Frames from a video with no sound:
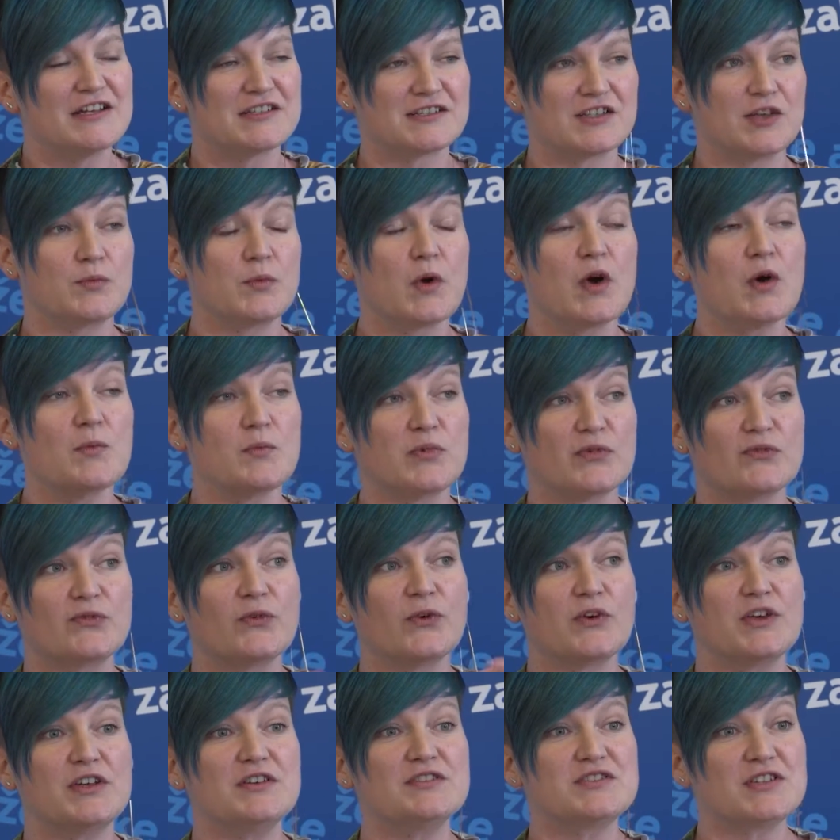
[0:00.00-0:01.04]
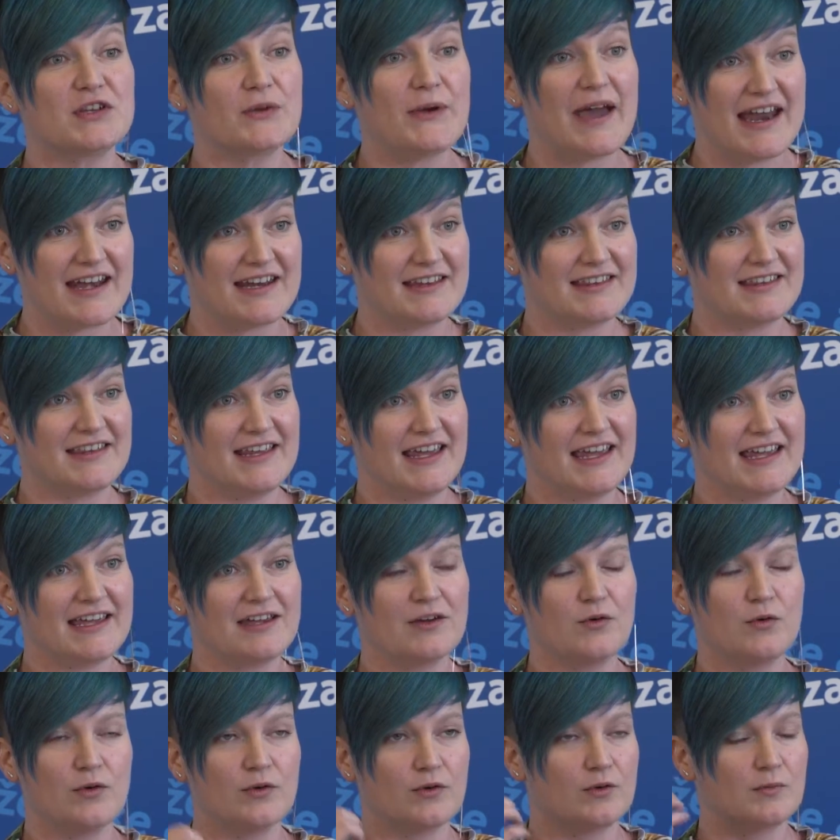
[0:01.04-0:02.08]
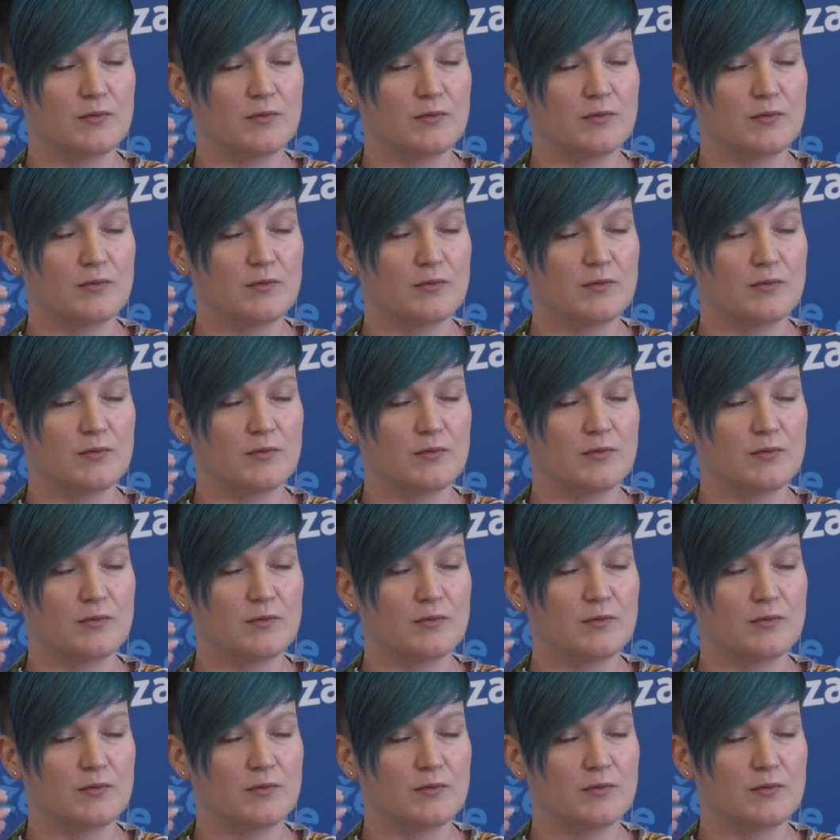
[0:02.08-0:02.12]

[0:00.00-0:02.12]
So before you do anything,